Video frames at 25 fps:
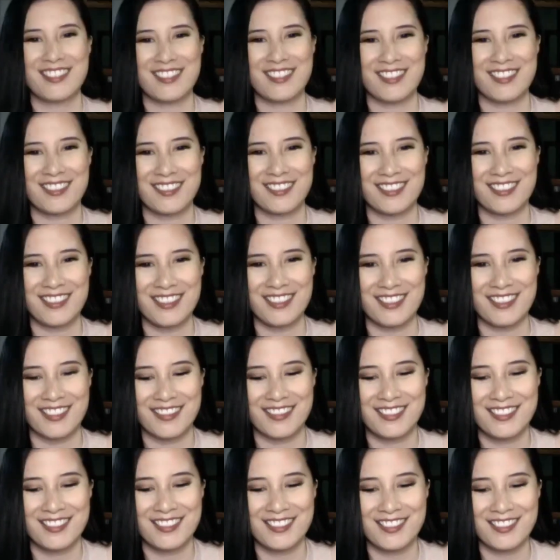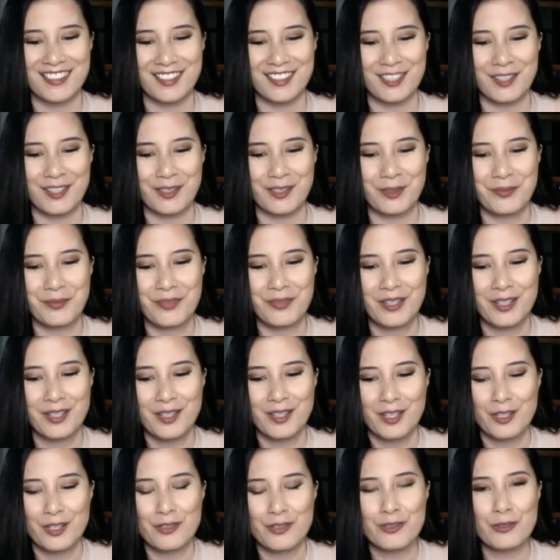Oh, nice. Yeah.
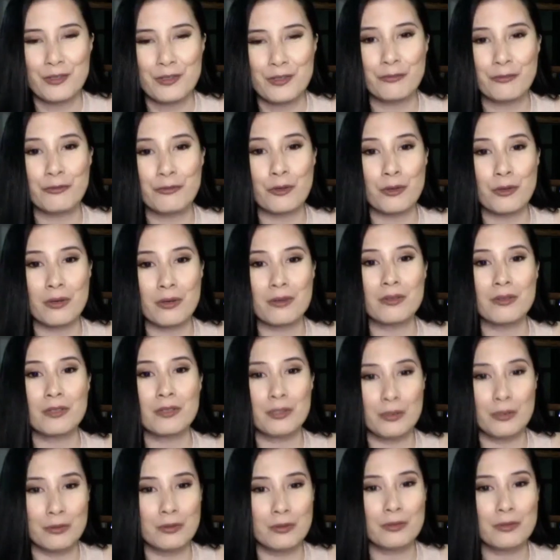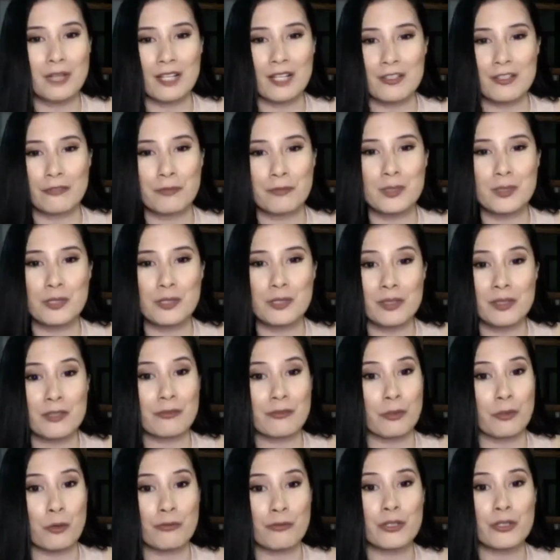So for you guys have been doing this
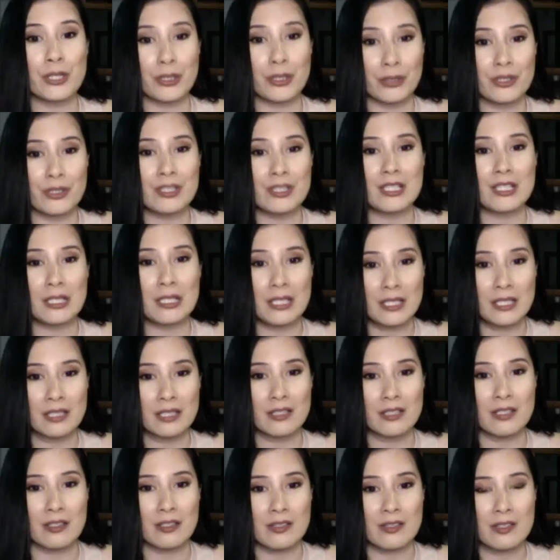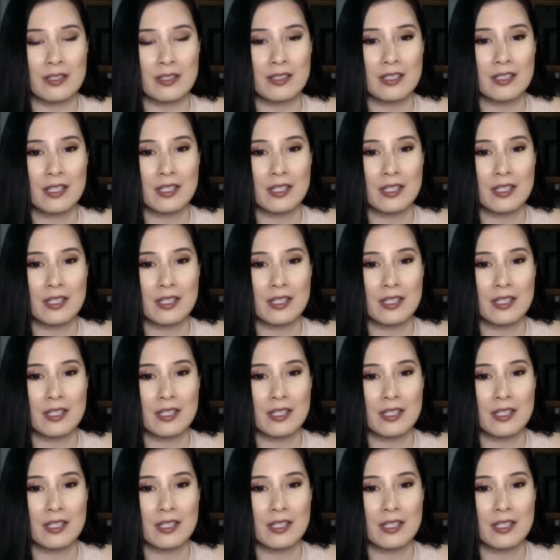for over 30 years.